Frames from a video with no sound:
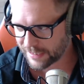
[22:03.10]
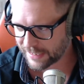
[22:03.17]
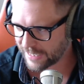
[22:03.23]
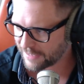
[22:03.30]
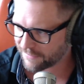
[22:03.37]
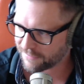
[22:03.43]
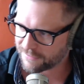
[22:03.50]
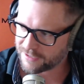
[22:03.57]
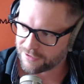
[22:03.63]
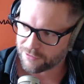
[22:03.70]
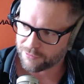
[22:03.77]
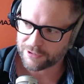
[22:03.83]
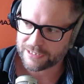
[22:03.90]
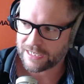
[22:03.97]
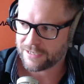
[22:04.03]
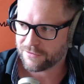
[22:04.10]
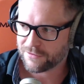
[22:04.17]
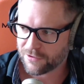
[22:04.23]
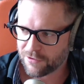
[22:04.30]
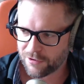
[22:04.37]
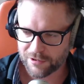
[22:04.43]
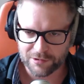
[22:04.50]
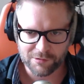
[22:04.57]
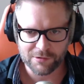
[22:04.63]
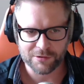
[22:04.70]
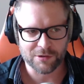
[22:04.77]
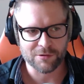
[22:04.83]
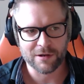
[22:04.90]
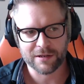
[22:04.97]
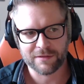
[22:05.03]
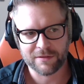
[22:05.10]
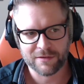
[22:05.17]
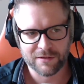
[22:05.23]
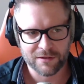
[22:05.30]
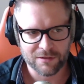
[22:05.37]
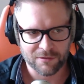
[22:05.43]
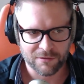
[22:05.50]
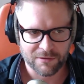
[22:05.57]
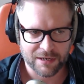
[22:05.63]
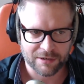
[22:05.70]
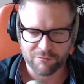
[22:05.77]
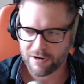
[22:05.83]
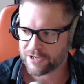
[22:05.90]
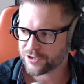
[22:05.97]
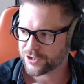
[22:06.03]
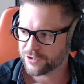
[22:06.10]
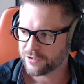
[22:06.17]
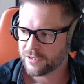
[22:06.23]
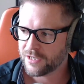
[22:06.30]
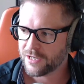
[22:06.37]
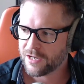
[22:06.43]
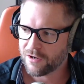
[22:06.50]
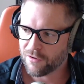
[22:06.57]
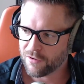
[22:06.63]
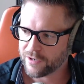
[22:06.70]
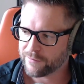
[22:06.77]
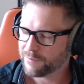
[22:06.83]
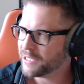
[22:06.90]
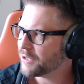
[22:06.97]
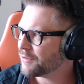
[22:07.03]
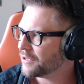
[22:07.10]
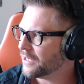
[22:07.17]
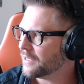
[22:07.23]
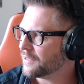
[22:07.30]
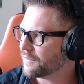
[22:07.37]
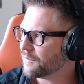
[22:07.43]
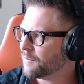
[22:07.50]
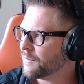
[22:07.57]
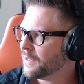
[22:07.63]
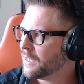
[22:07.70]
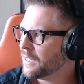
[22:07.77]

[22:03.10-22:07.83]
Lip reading: against what they used to call U.S. aggression or imperialism.